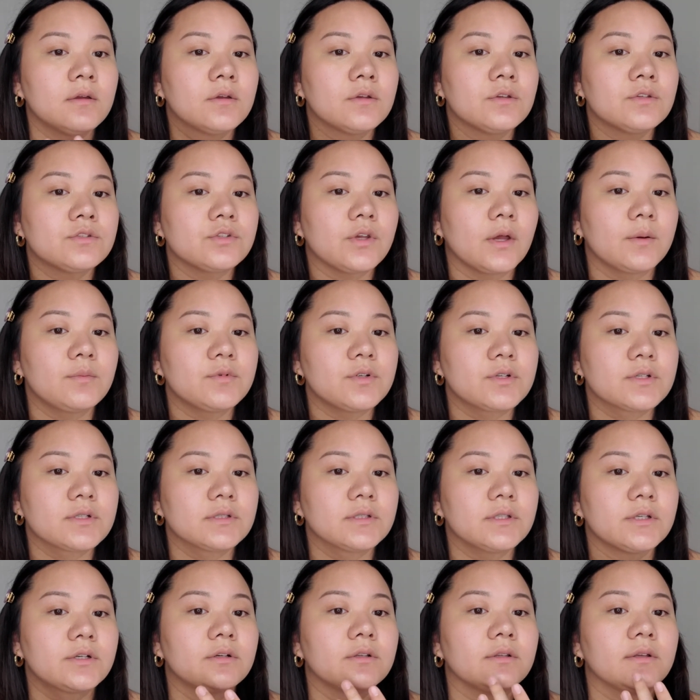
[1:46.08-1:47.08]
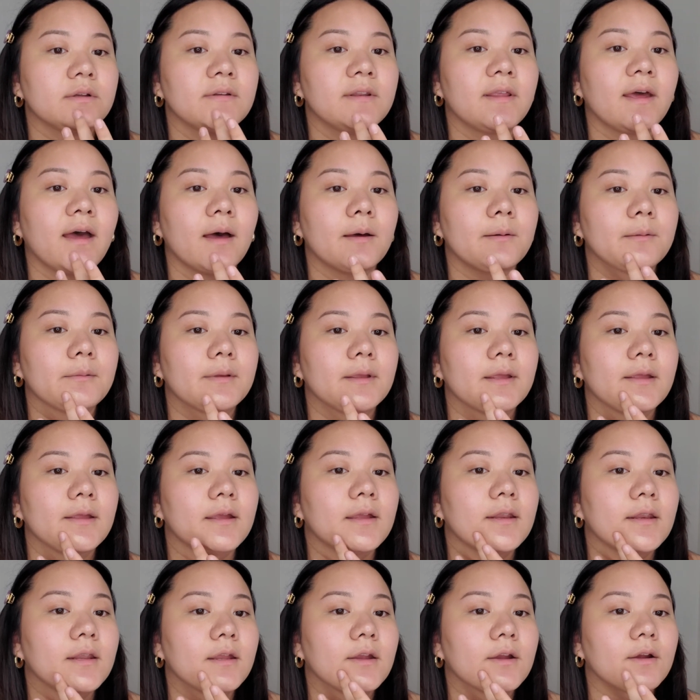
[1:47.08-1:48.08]
So I'm just literally dabbing
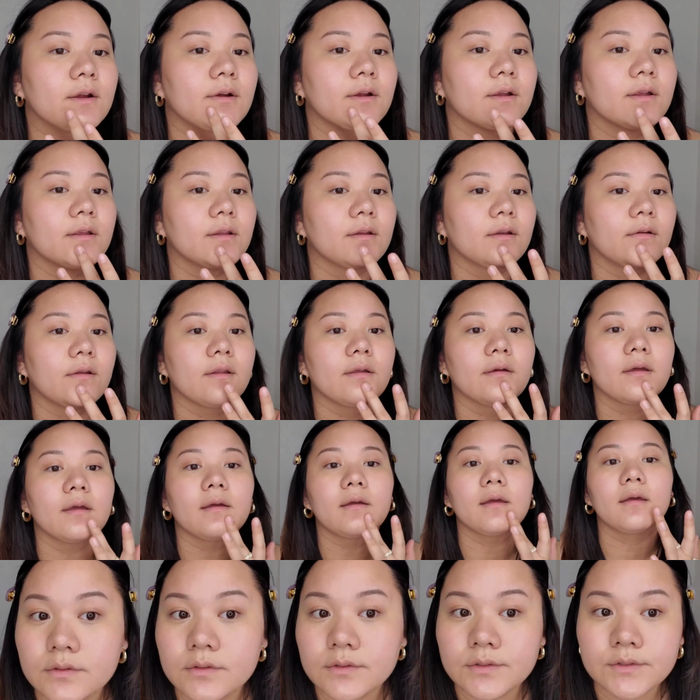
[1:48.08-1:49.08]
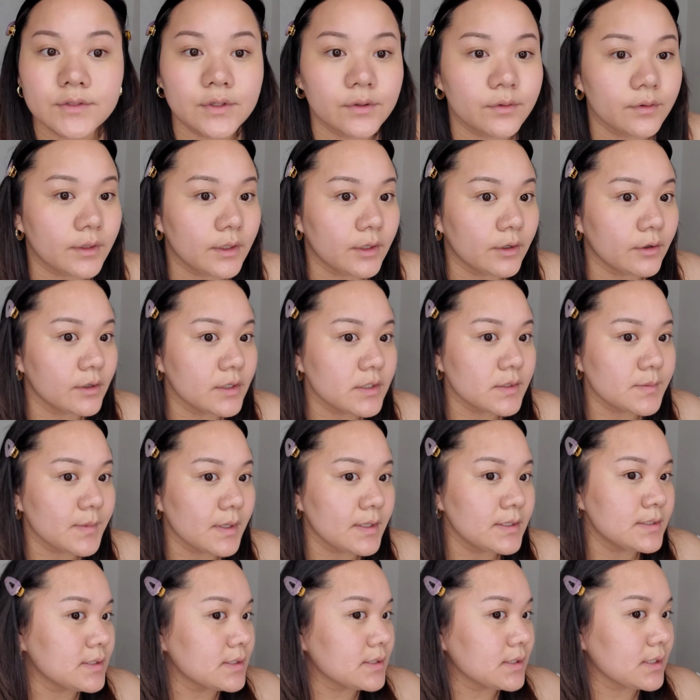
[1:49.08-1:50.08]
in here. And so here is
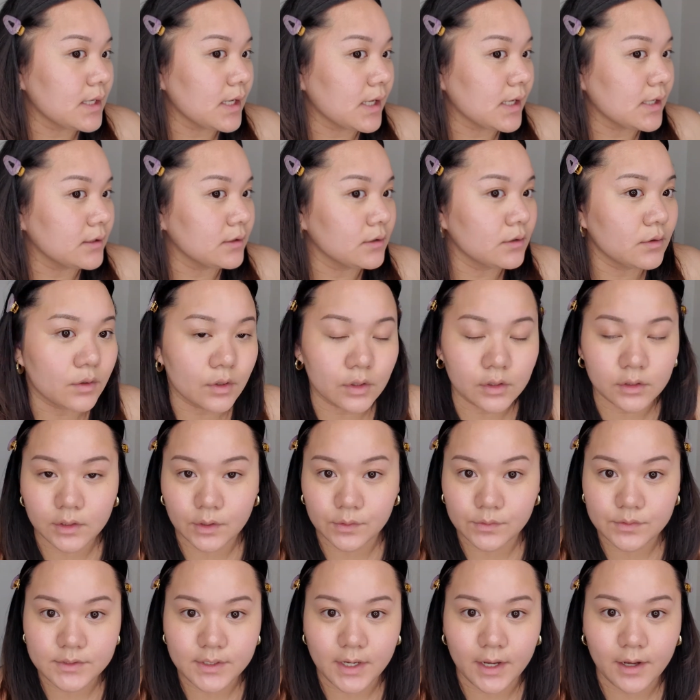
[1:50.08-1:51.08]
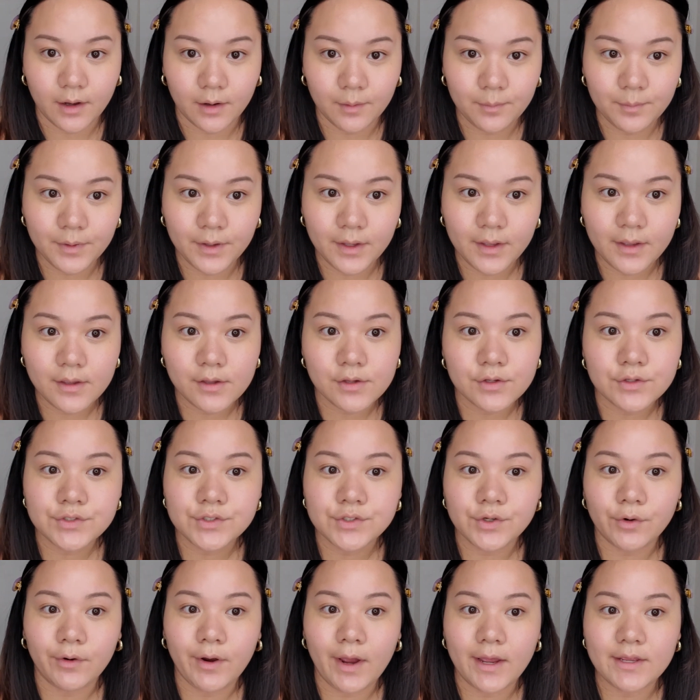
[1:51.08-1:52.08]
my skin close up.
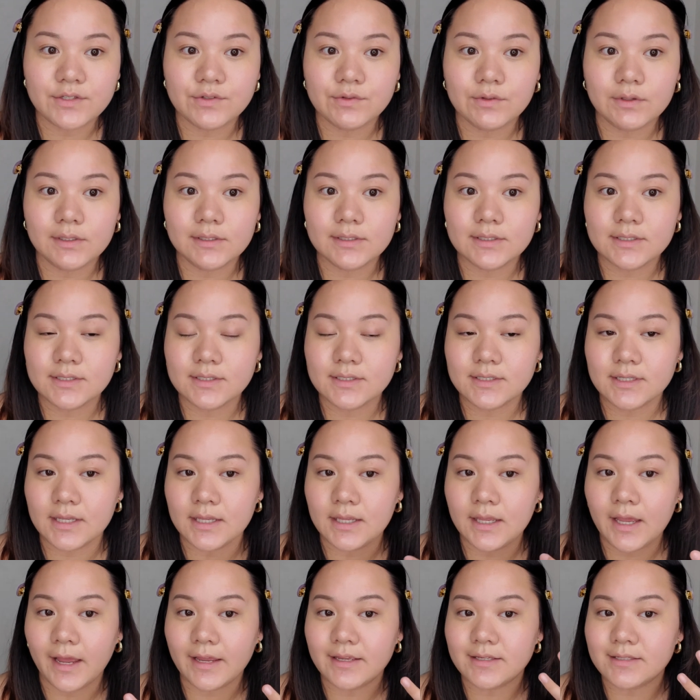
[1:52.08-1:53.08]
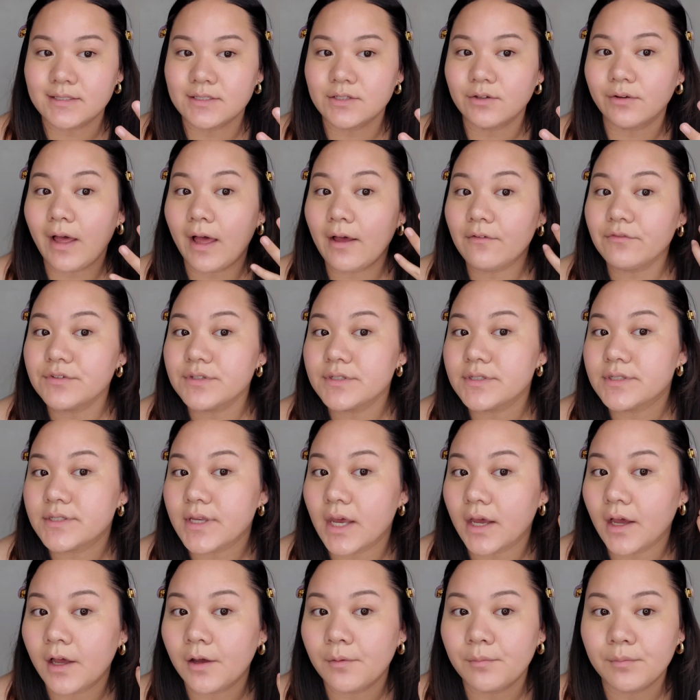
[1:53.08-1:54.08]
So as you can see, I still have
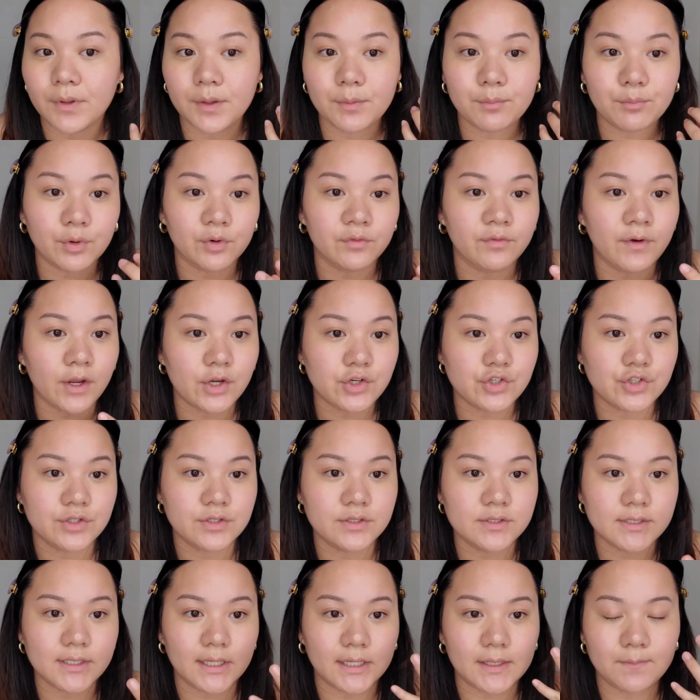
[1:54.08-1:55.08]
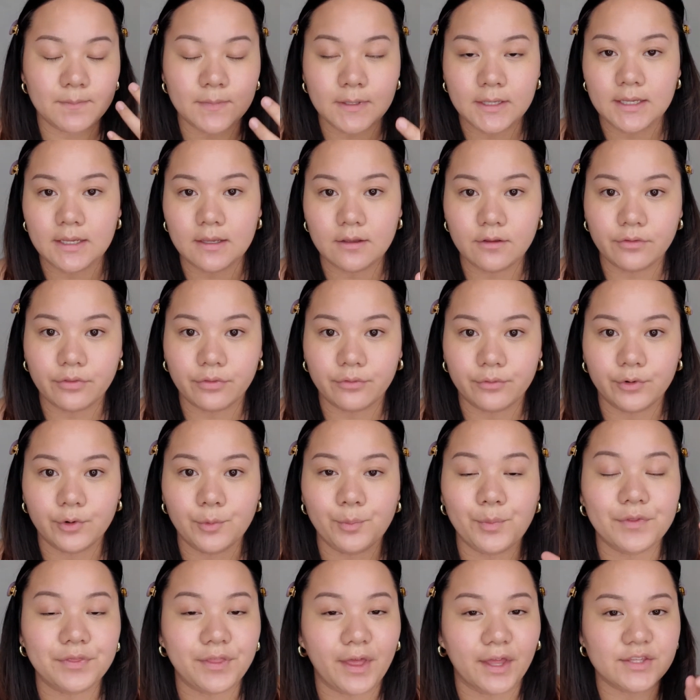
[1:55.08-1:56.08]
some imperfections like peeking through,
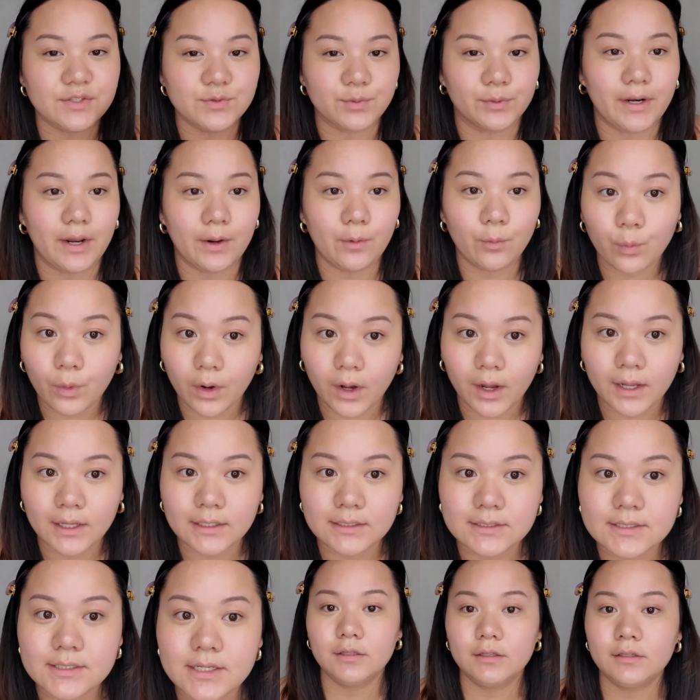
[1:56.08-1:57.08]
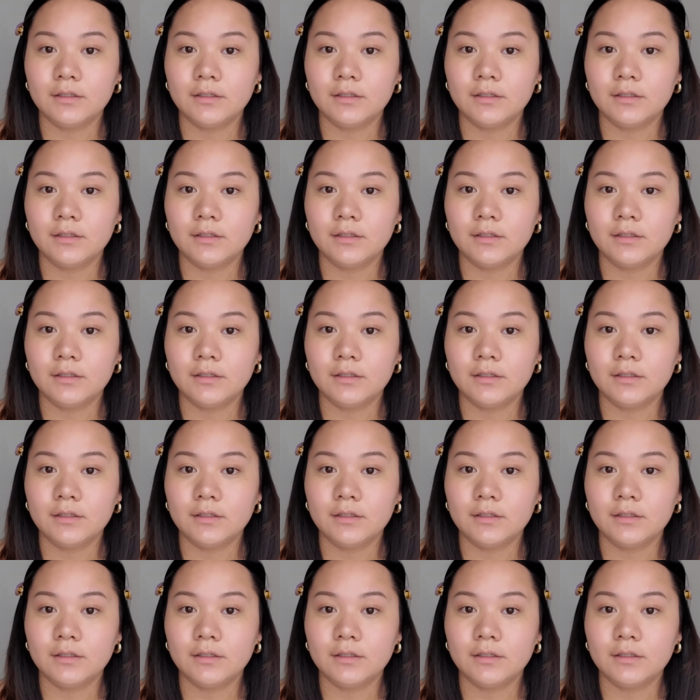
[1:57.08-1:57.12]
but that's what I want.